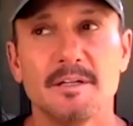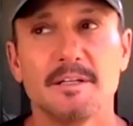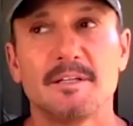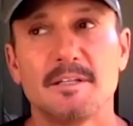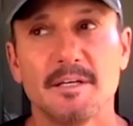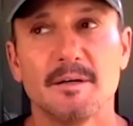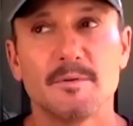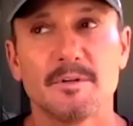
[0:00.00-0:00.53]

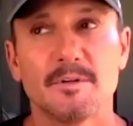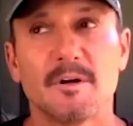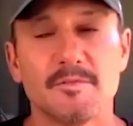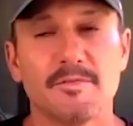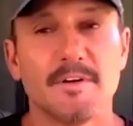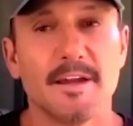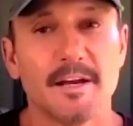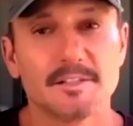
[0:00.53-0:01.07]
get with our
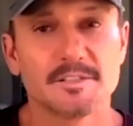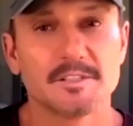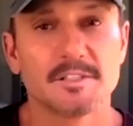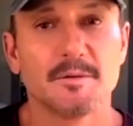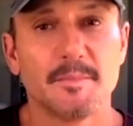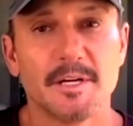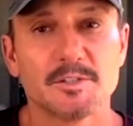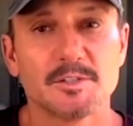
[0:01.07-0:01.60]
fans
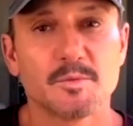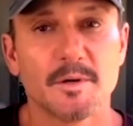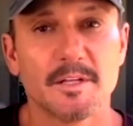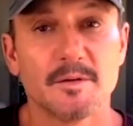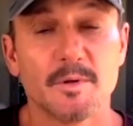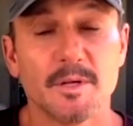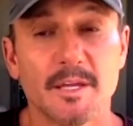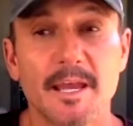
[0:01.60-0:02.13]
in the best way
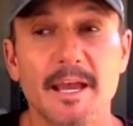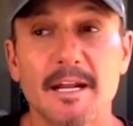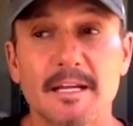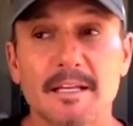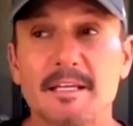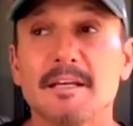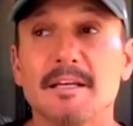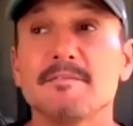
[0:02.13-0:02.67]
that we can
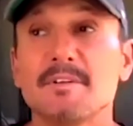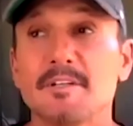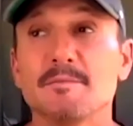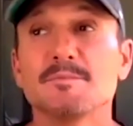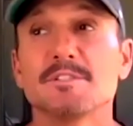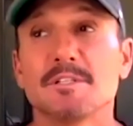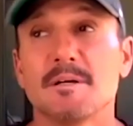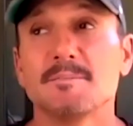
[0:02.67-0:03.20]
and give
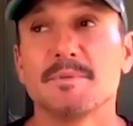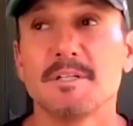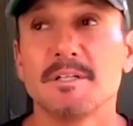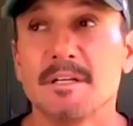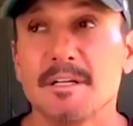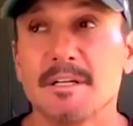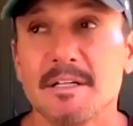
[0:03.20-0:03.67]
them something